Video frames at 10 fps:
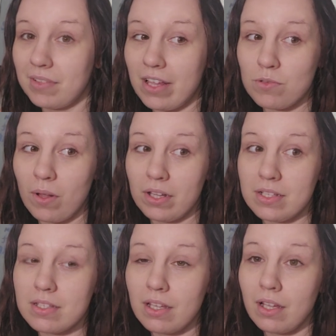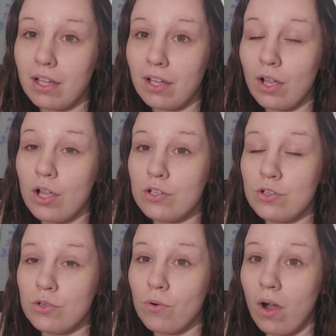As well as
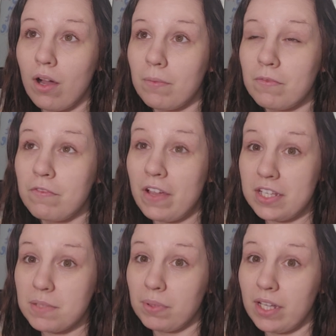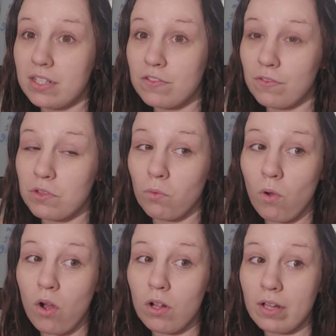new face plates for the
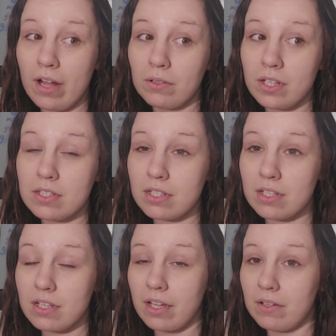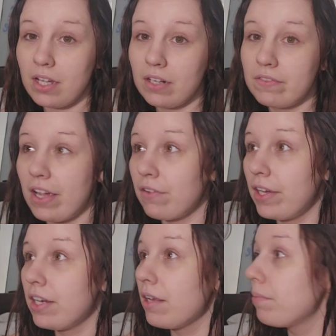wall outlets, because I kind of
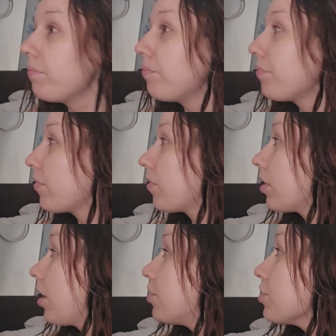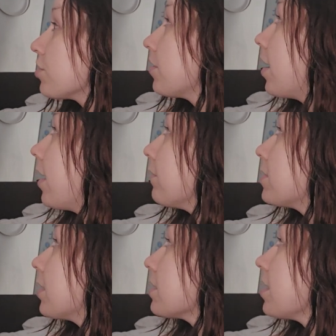decorated them. Just so that
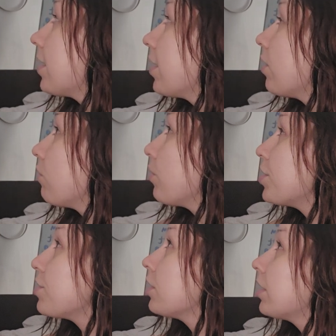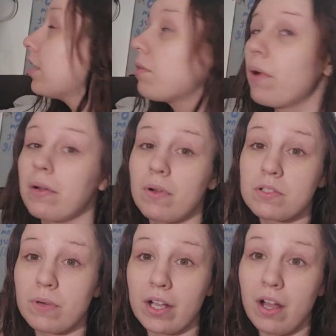everything is like originally the way it
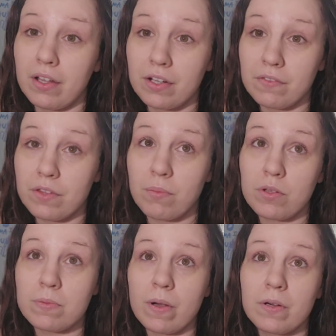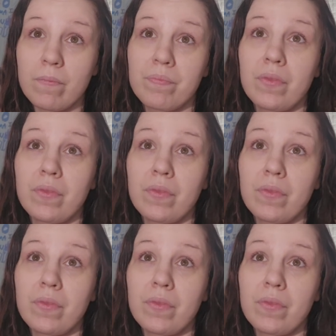was when I got here for the most part.